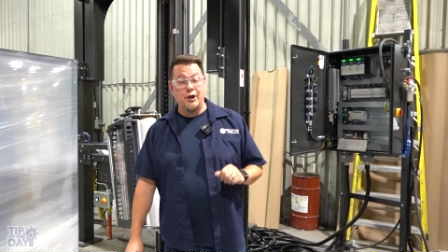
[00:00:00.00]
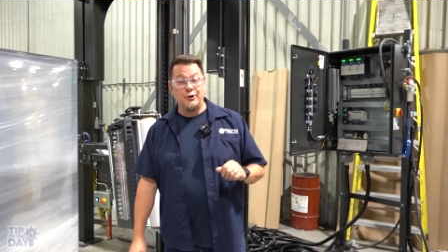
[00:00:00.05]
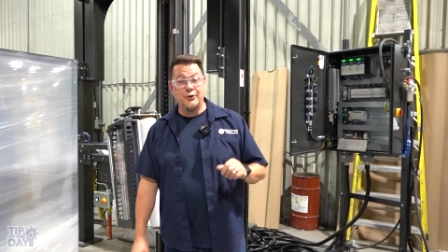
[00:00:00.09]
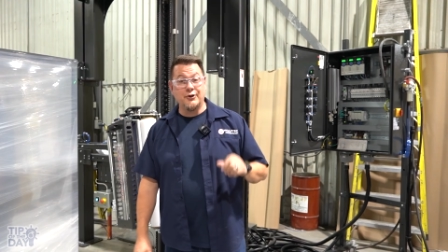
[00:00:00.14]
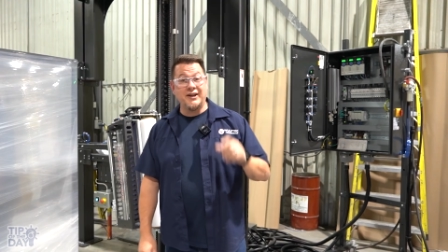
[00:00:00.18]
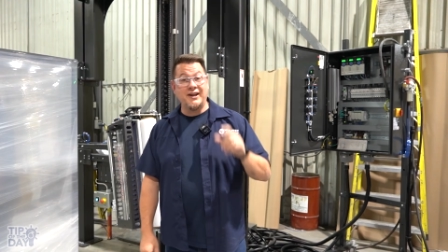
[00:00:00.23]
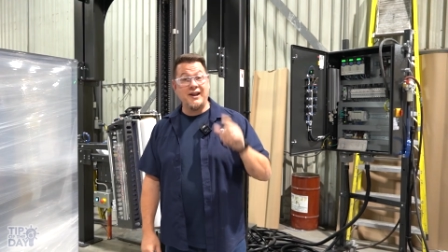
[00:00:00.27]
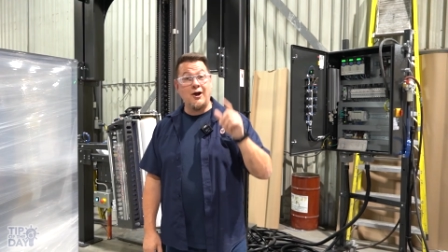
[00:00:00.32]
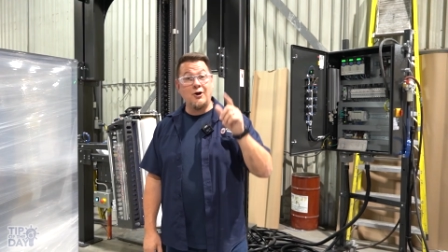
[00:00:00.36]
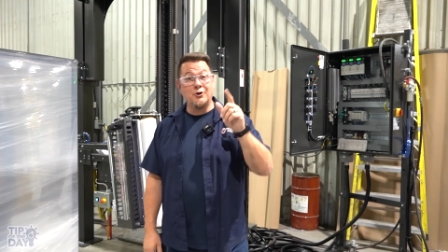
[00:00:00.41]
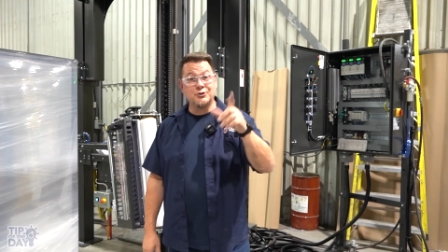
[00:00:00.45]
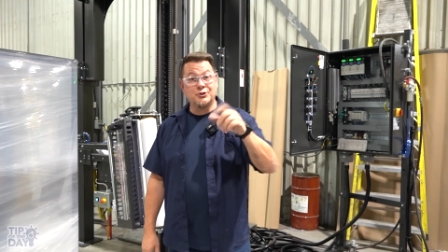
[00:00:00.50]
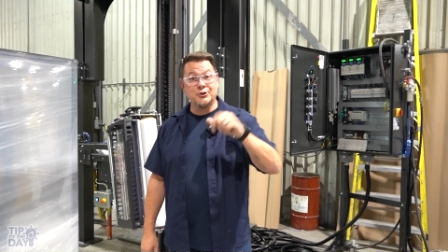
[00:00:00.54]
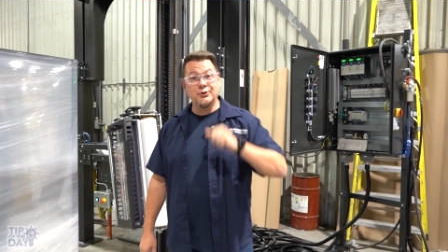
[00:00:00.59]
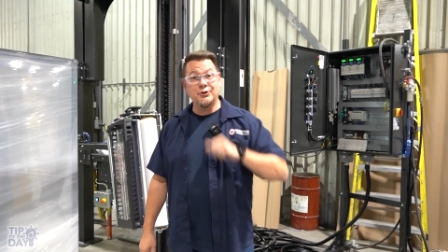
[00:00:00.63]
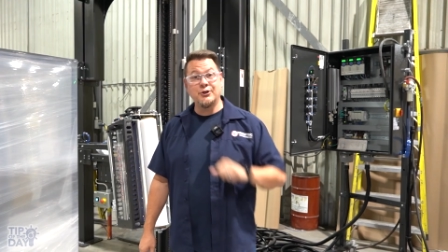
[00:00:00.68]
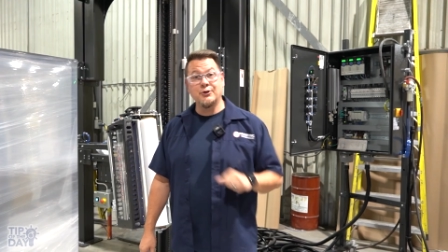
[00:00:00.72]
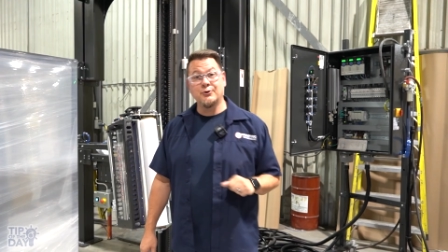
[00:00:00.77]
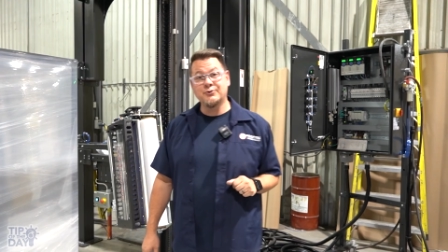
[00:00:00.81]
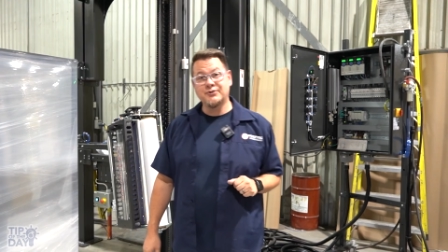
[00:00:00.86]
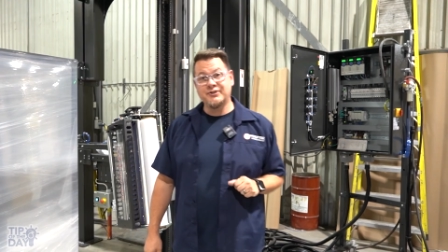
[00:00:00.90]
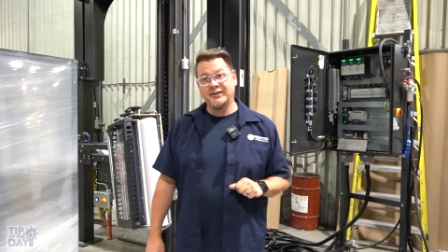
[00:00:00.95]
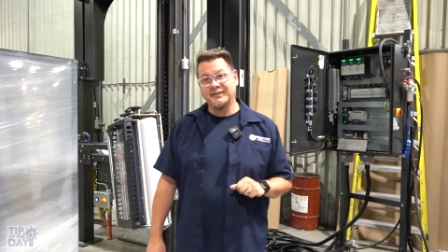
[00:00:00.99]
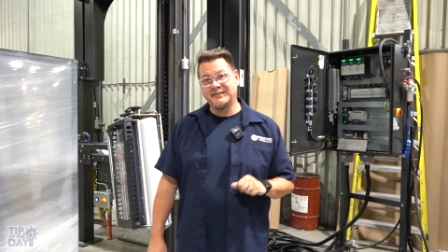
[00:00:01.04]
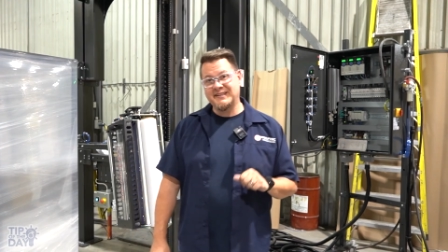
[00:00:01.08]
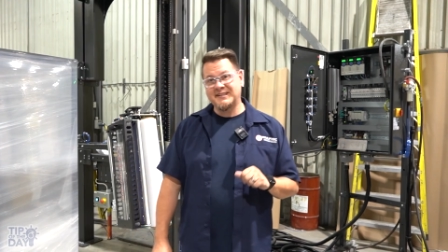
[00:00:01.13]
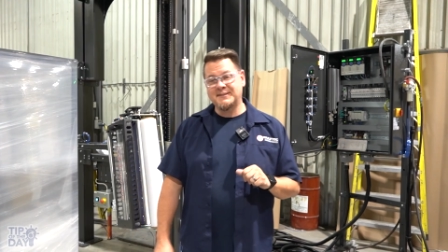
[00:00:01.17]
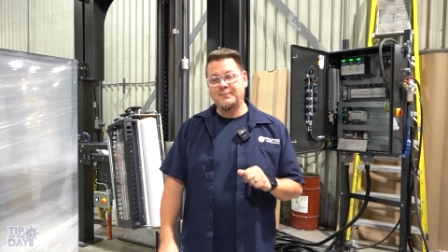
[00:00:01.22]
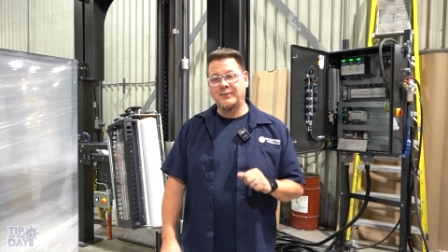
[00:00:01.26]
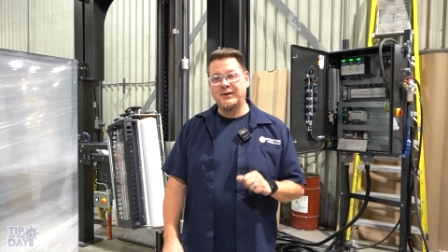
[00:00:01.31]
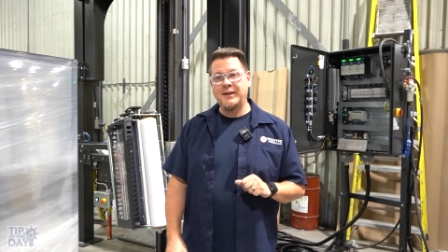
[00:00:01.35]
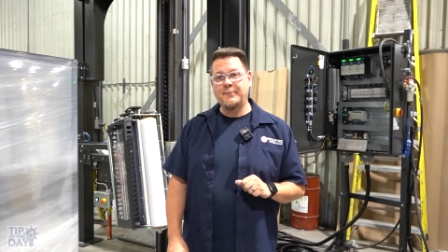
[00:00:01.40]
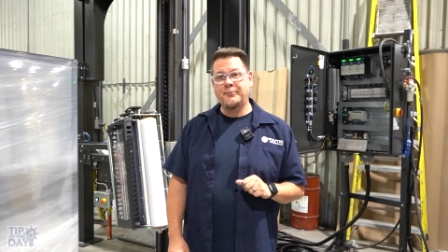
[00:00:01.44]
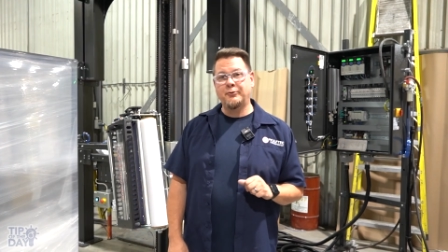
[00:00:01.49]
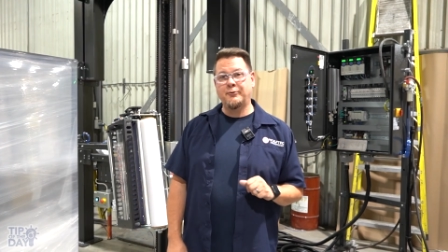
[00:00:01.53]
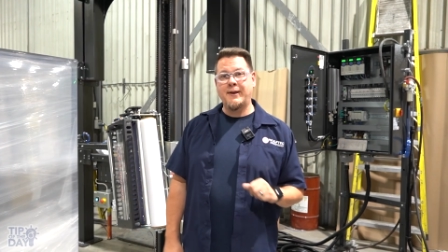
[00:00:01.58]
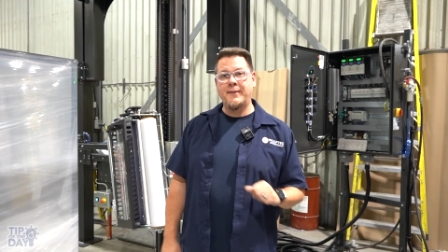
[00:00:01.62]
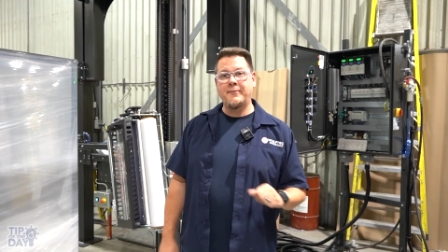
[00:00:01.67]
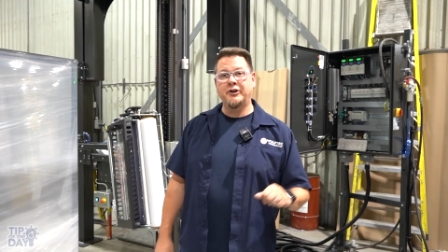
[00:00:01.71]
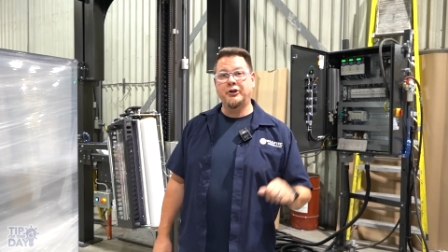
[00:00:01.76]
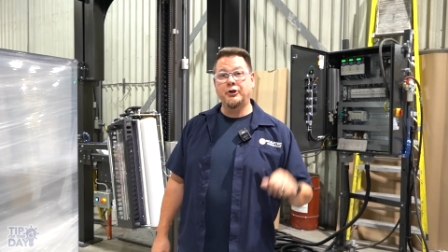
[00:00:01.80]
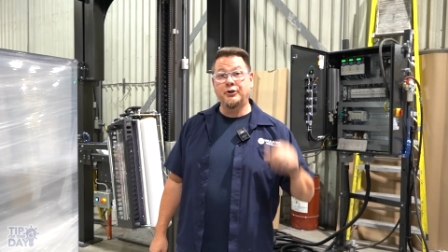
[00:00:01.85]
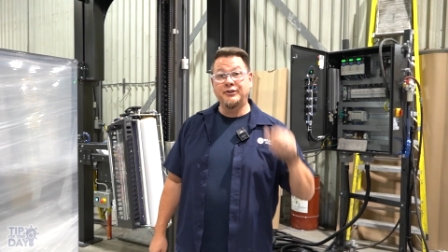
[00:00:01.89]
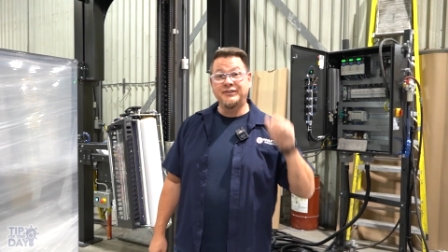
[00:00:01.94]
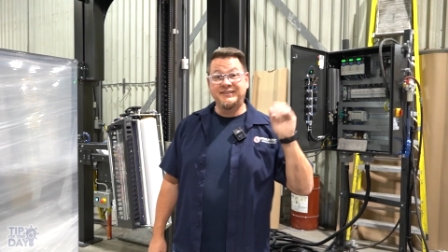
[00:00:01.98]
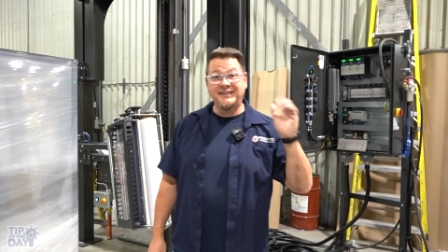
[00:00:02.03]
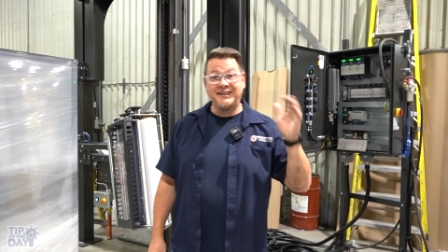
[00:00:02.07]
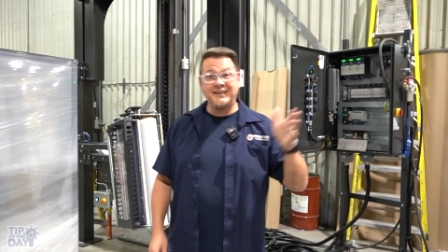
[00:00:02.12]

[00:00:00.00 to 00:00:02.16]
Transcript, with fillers: You can also use the display parameter